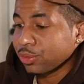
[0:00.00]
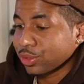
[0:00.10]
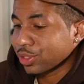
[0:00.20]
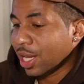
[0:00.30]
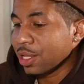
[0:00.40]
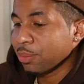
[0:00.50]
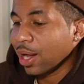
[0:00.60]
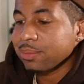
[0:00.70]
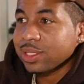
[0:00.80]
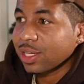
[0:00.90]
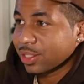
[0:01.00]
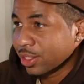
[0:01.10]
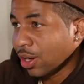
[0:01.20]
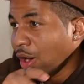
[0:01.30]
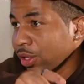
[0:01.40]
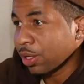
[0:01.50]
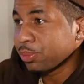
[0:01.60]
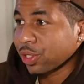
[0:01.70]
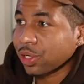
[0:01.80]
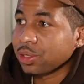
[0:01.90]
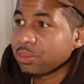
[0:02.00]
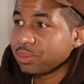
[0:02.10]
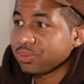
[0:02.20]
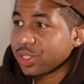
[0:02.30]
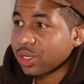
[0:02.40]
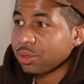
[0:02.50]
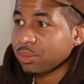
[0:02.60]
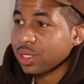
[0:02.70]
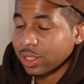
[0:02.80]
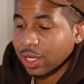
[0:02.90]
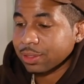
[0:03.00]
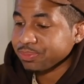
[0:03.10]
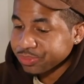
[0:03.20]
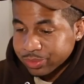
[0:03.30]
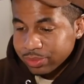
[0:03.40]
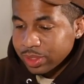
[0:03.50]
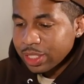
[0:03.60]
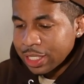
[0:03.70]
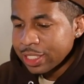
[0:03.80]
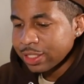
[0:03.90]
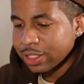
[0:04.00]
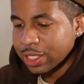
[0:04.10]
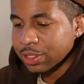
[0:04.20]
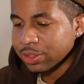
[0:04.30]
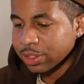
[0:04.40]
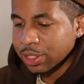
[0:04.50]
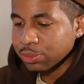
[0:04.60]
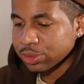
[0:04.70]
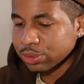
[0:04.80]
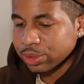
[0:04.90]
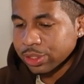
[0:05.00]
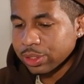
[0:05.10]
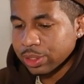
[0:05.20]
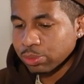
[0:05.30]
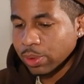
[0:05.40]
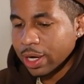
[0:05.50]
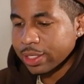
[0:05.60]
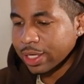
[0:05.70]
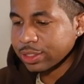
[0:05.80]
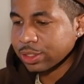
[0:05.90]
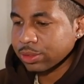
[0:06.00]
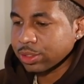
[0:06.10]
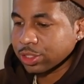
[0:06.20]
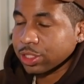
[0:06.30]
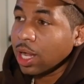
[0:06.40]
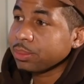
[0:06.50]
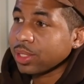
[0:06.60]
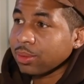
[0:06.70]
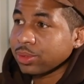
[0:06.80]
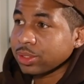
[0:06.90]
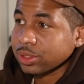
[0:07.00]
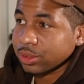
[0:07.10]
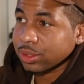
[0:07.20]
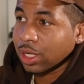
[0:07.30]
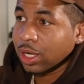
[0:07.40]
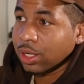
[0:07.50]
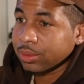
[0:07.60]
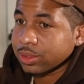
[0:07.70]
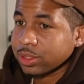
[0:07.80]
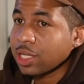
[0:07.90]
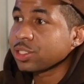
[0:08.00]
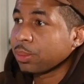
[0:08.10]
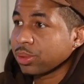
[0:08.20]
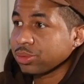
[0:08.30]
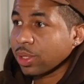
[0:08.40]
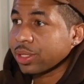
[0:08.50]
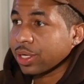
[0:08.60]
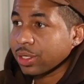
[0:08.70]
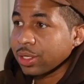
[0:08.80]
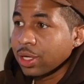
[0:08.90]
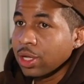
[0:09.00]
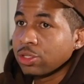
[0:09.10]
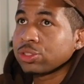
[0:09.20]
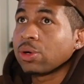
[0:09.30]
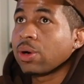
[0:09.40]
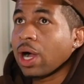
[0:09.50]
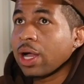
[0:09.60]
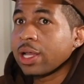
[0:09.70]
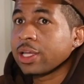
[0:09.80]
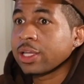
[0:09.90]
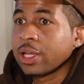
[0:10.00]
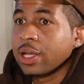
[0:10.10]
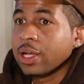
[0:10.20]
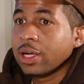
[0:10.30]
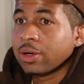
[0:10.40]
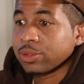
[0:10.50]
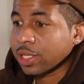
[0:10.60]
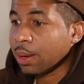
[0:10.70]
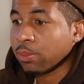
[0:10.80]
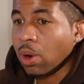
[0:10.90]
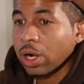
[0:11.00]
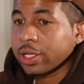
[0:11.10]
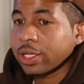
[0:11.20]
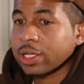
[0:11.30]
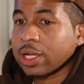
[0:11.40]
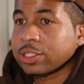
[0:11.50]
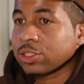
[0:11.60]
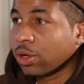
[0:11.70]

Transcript: was skating by me that did the ollie up the curb, you know what I mean? Like, He was literally right next to the shop that was the skate shop that was right there. So I kept walking and I saw